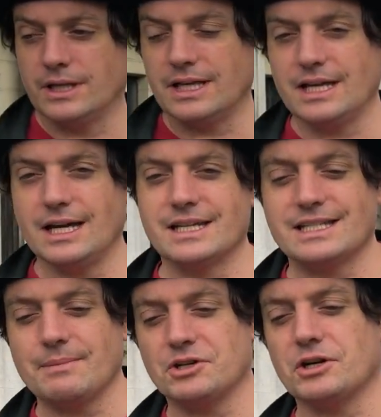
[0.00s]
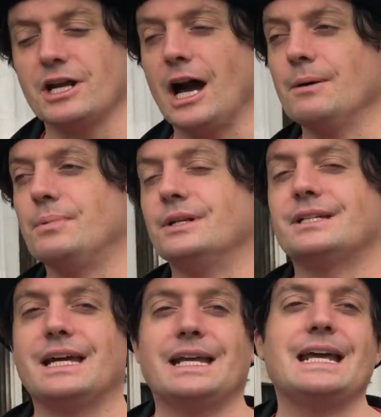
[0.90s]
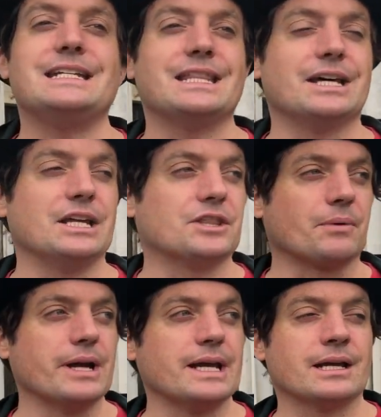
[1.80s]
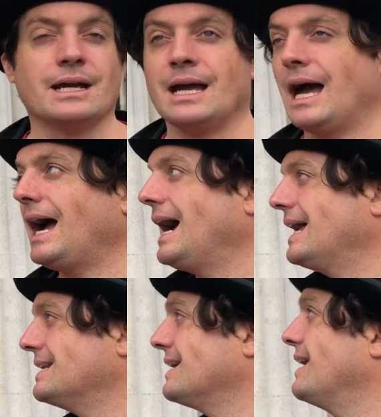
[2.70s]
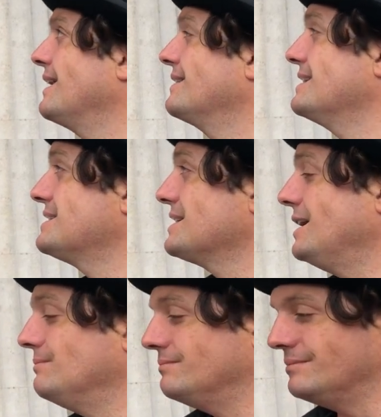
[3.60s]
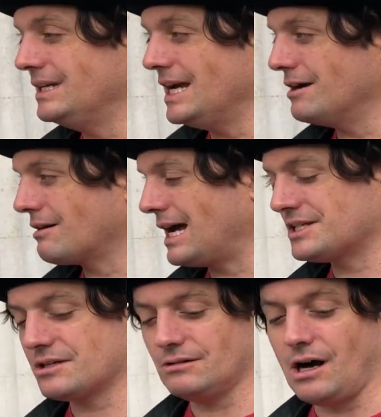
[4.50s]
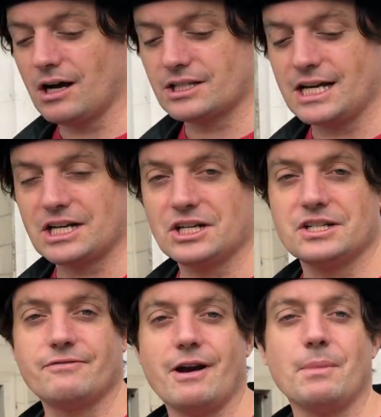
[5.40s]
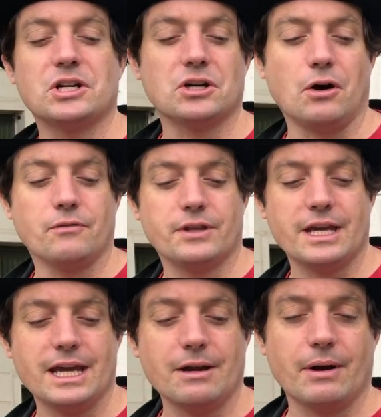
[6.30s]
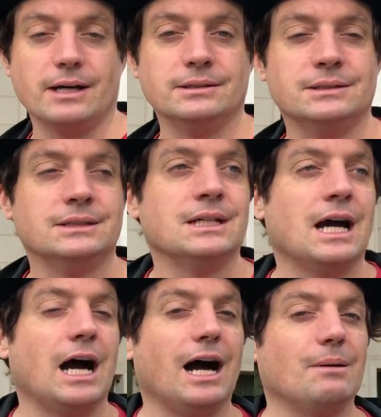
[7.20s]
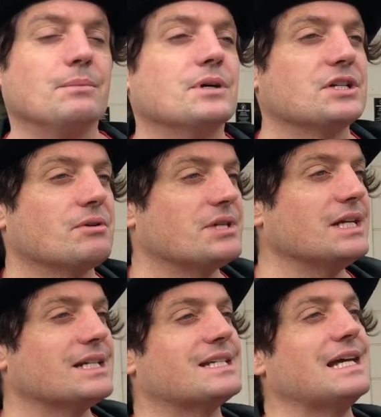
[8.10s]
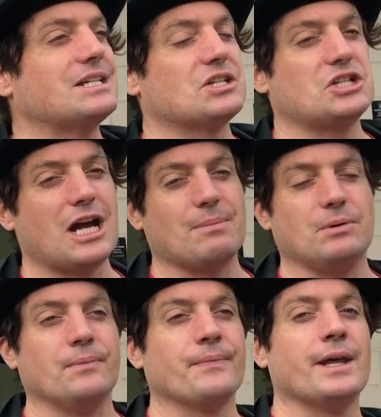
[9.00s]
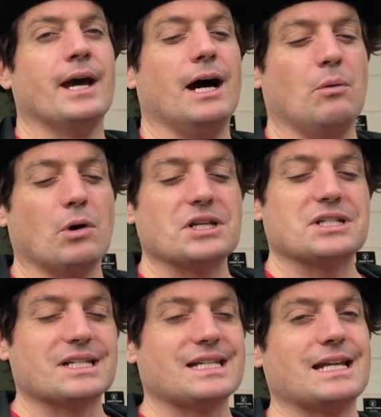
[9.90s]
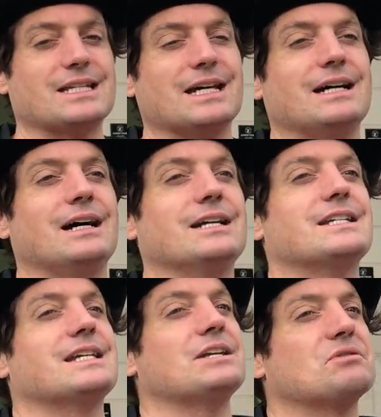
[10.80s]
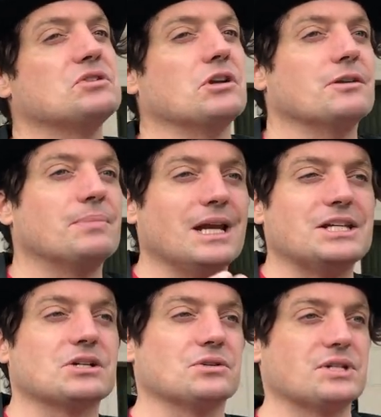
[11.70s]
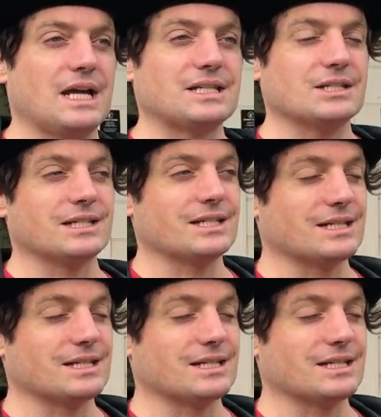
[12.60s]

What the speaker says: the cemetery opened in 1833, and this neoclassical architecture is very much of the era. So I say Dissenters Chapel. What is a dissenter? A dissenter is not in the political sense,